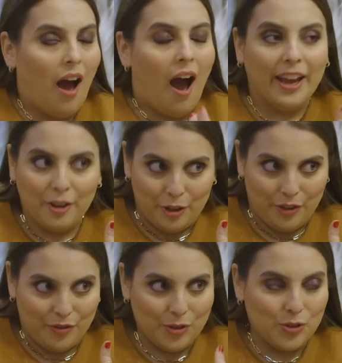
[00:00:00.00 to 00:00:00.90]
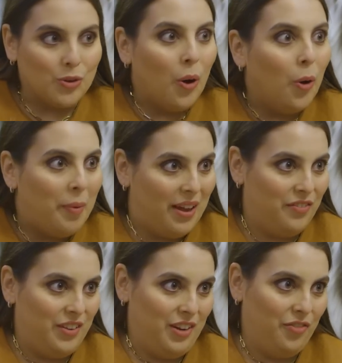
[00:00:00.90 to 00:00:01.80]
I could have so
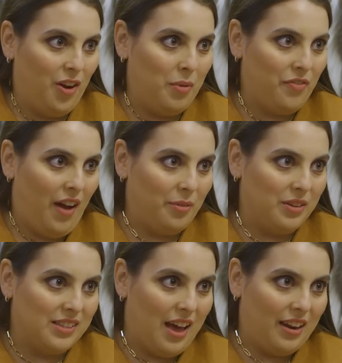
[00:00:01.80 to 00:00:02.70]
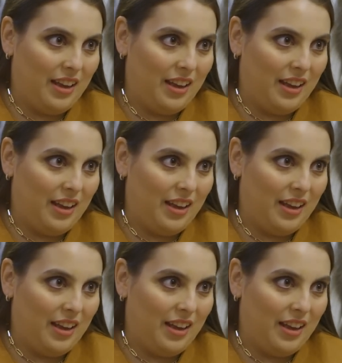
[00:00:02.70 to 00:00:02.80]
benefited from if I was that